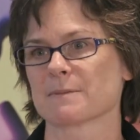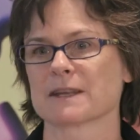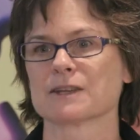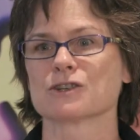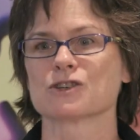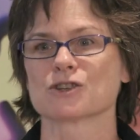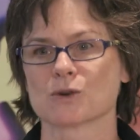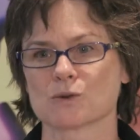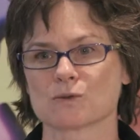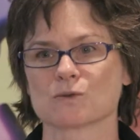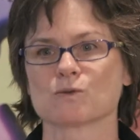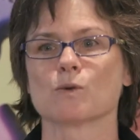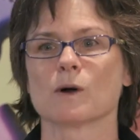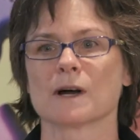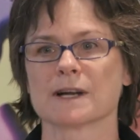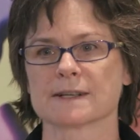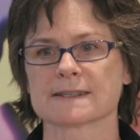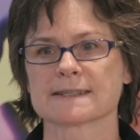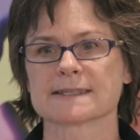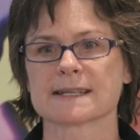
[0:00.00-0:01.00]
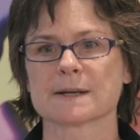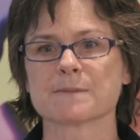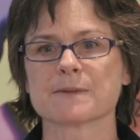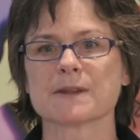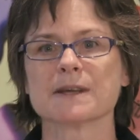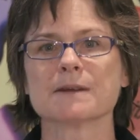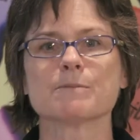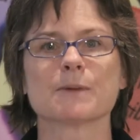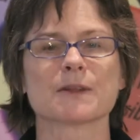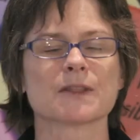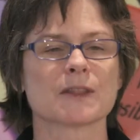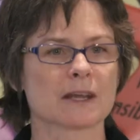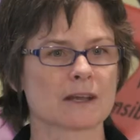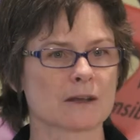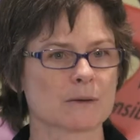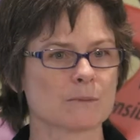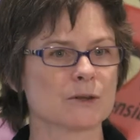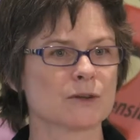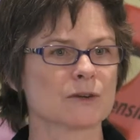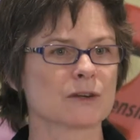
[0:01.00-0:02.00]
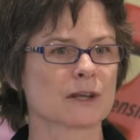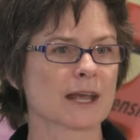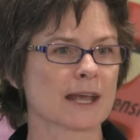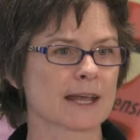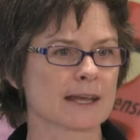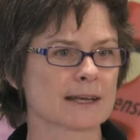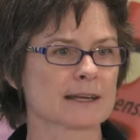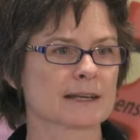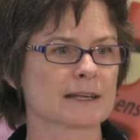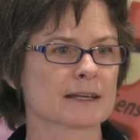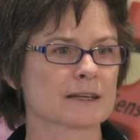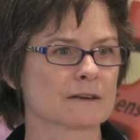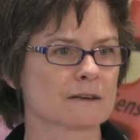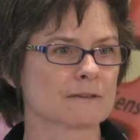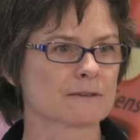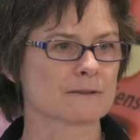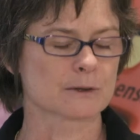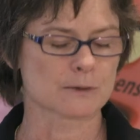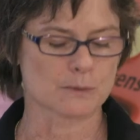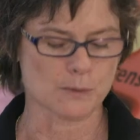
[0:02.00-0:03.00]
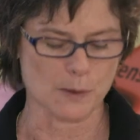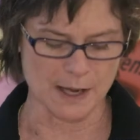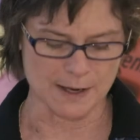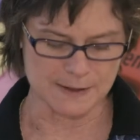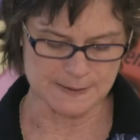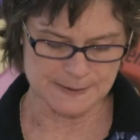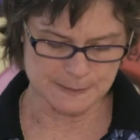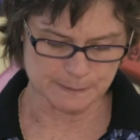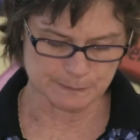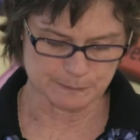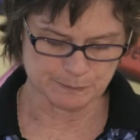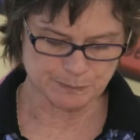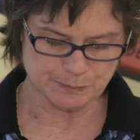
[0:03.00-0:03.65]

They don't want something, but they communicate it in different ways.